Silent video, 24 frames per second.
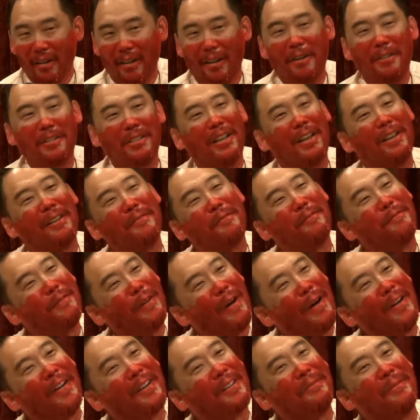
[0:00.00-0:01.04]
And I was like,
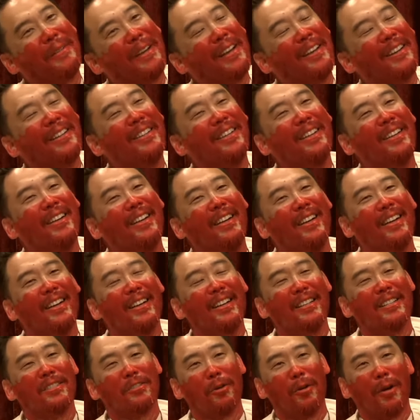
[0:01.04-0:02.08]
"Fuck, man."
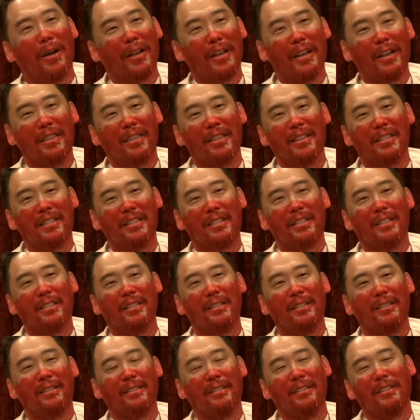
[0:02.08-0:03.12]
So I get this,
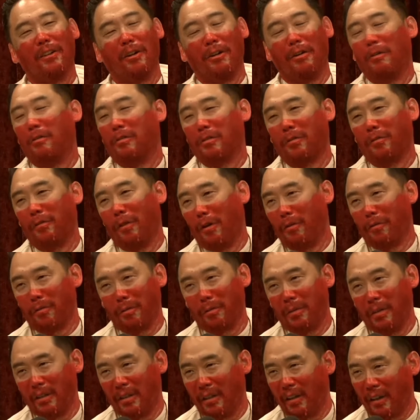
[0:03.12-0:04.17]
you know, and it was fun for me.